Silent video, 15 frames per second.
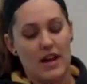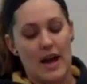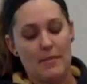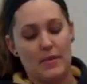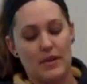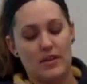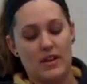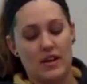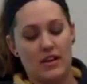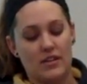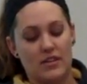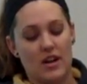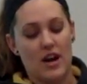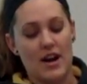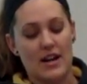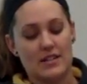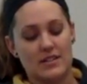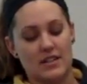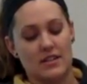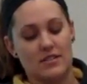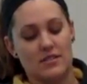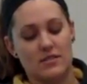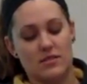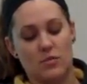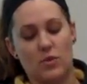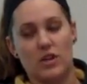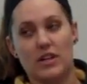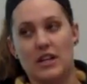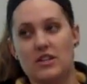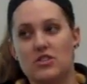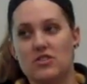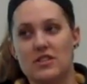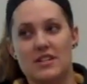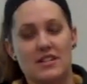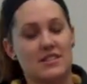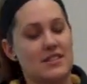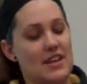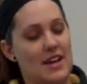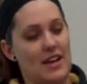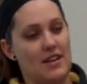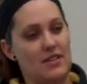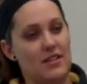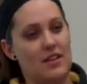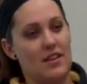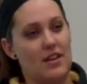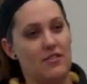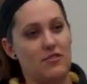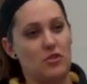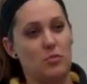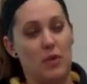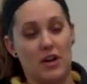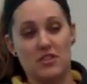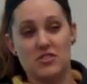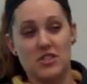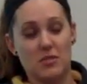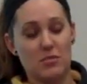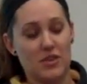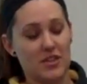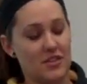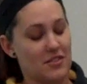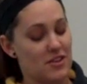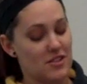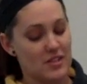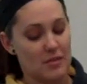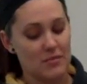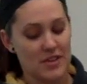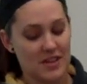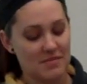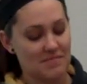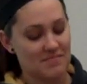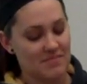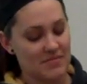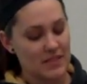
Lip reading: happen in car accidents, work injuries, and if you punch someone or something.